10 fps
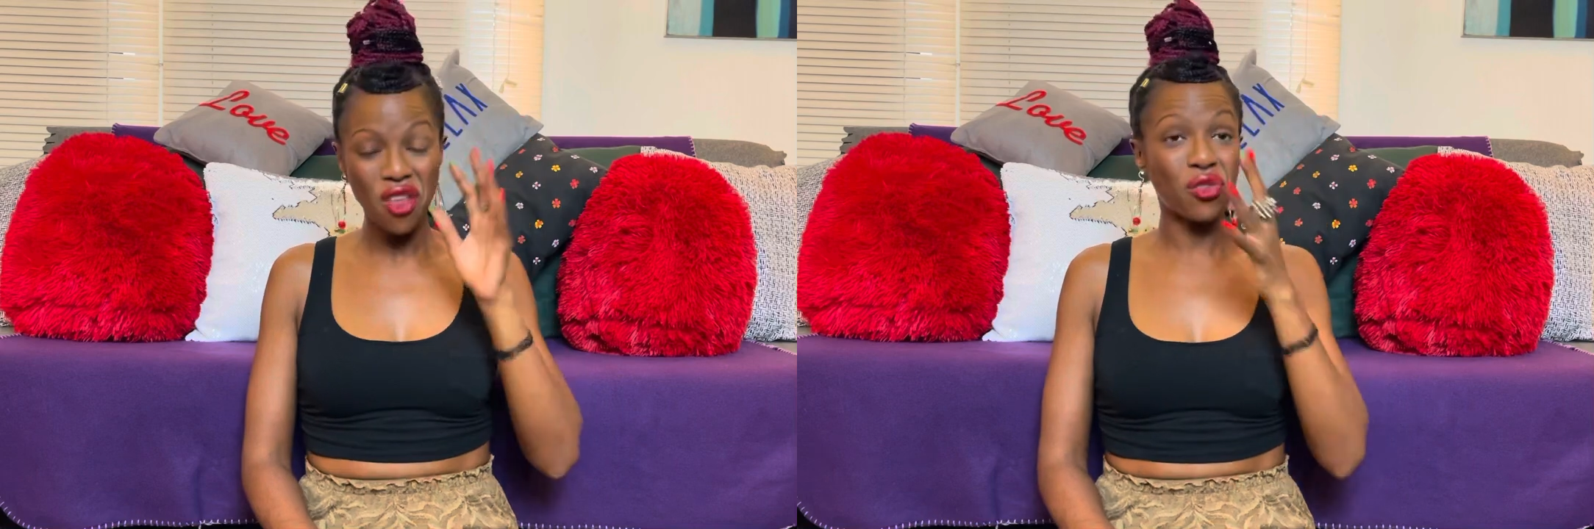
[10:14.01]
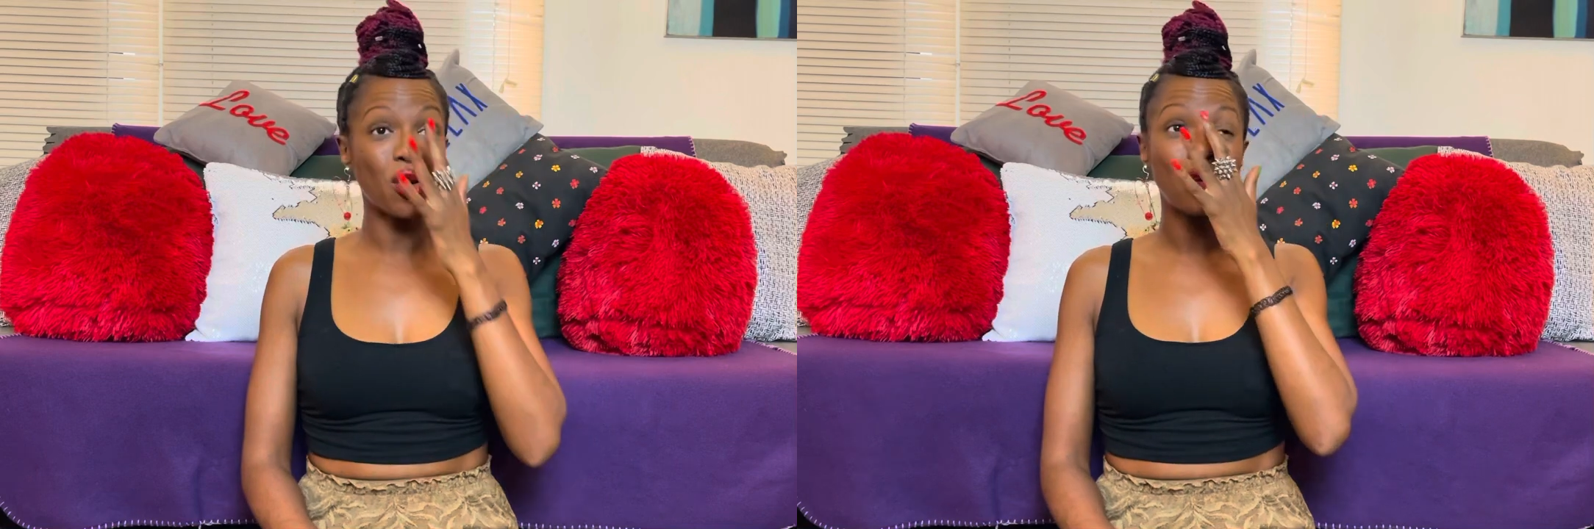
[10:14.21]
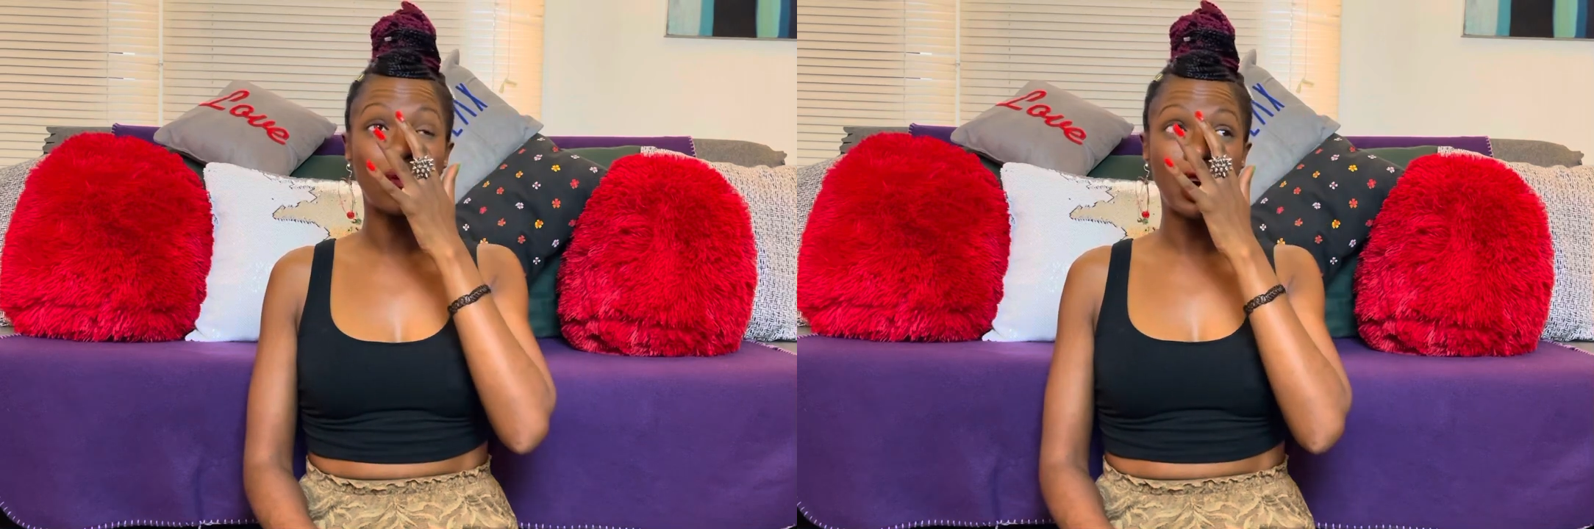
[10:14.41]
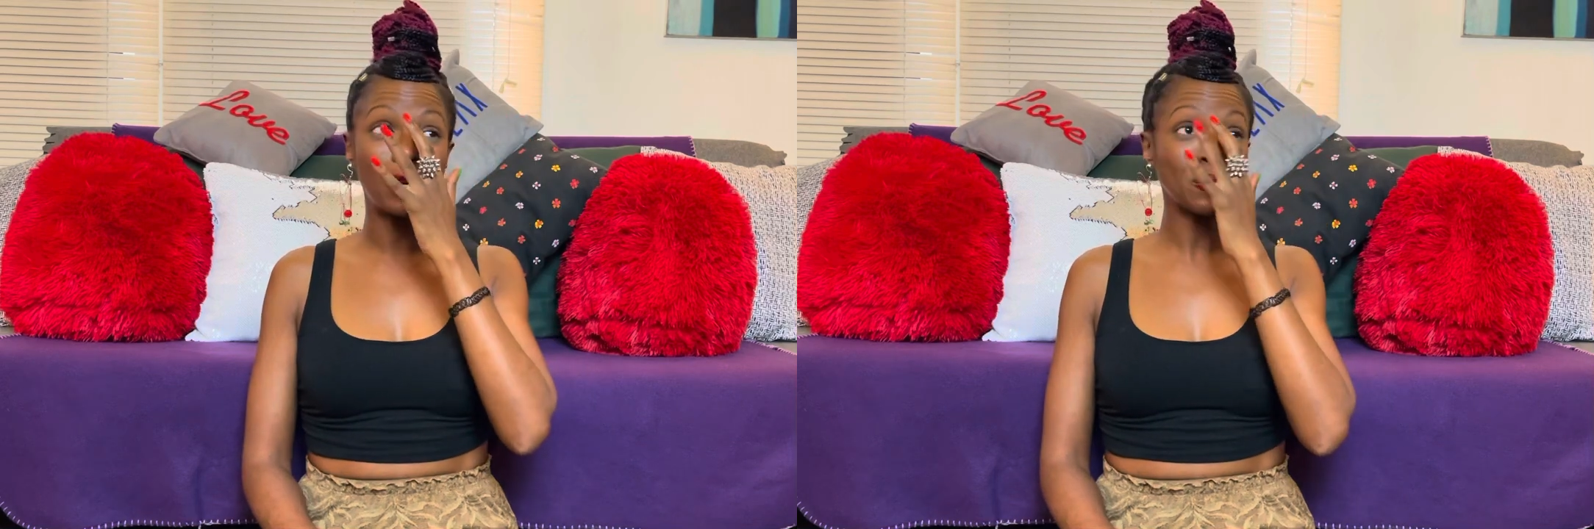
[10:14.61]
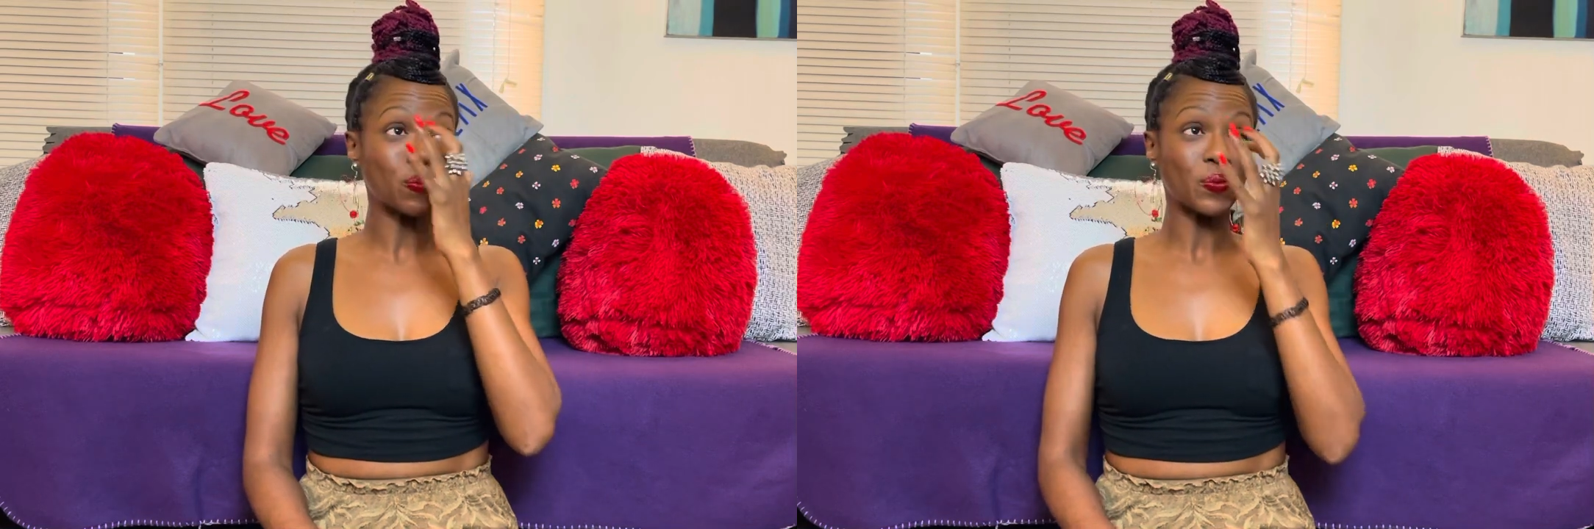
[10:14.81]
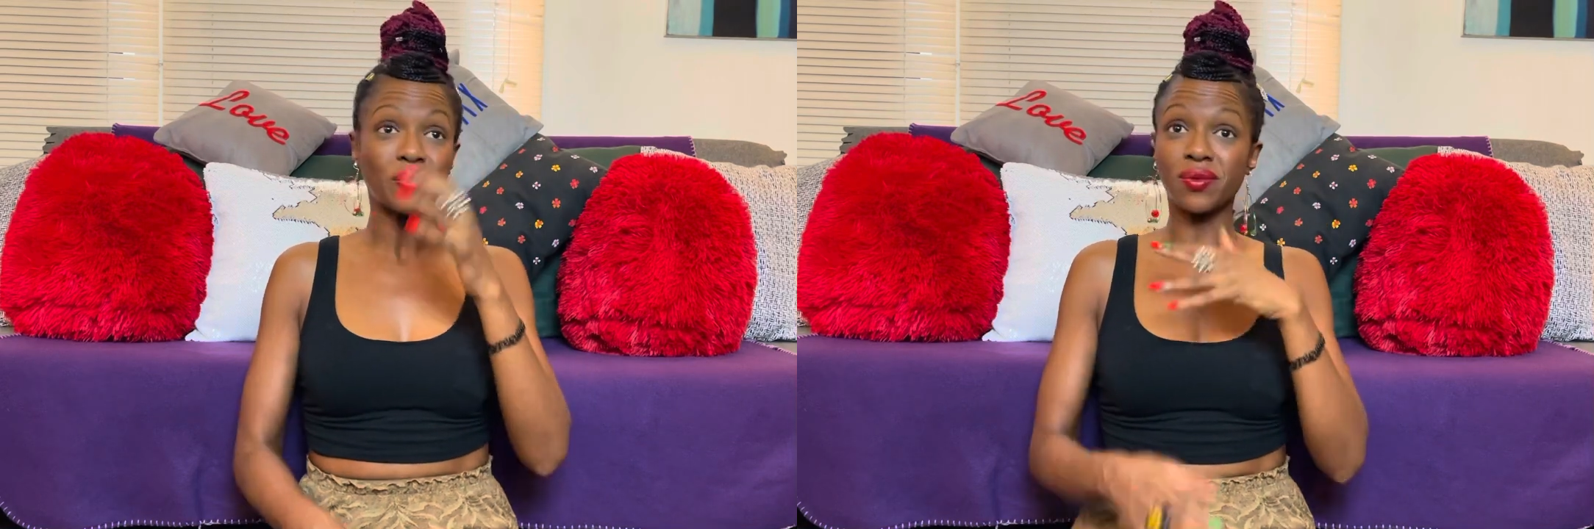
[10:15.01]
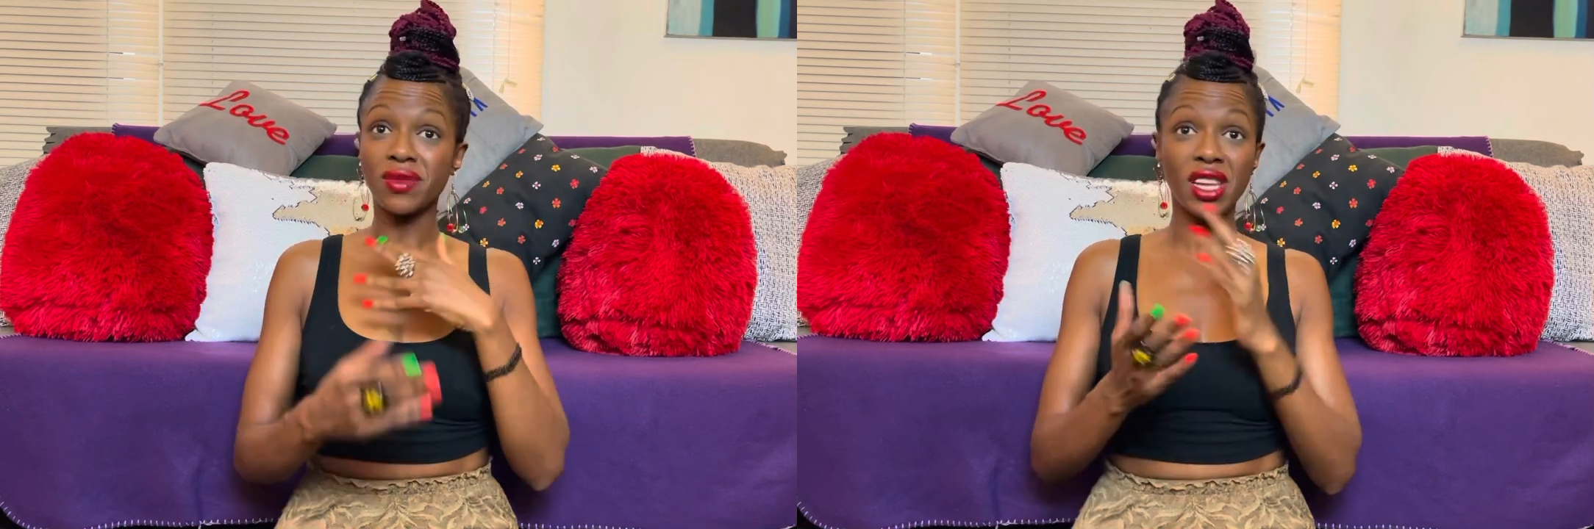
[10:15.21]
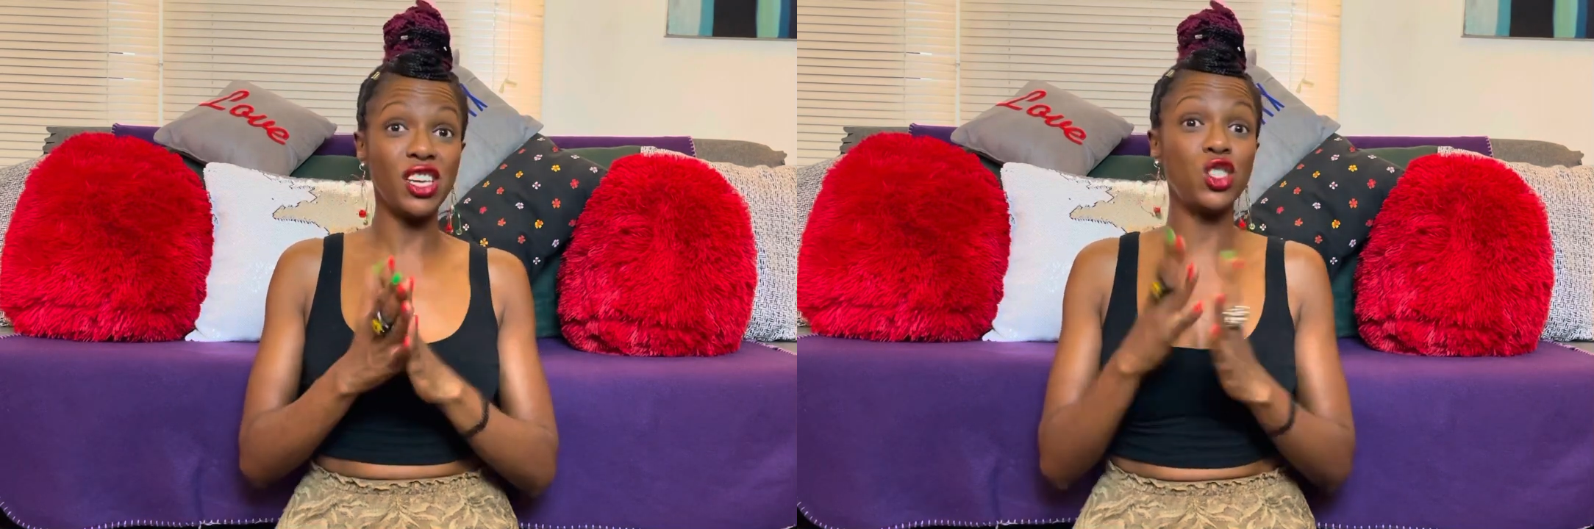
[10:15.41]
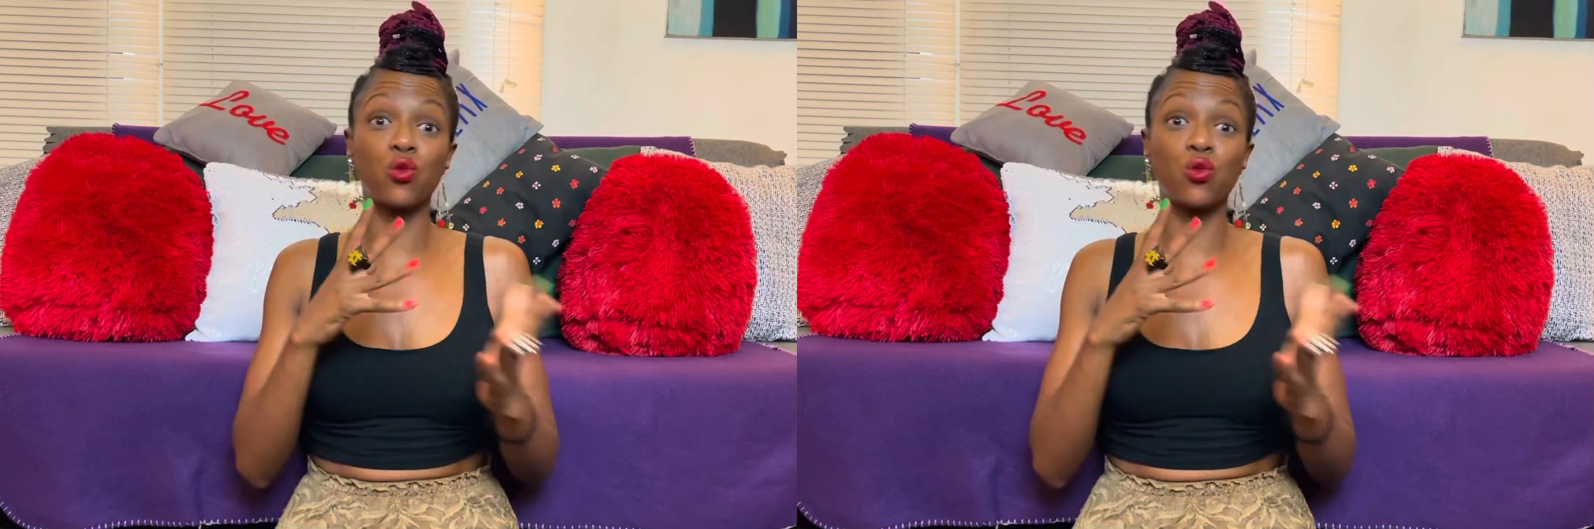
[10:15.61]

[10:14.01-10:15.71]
Third round, he's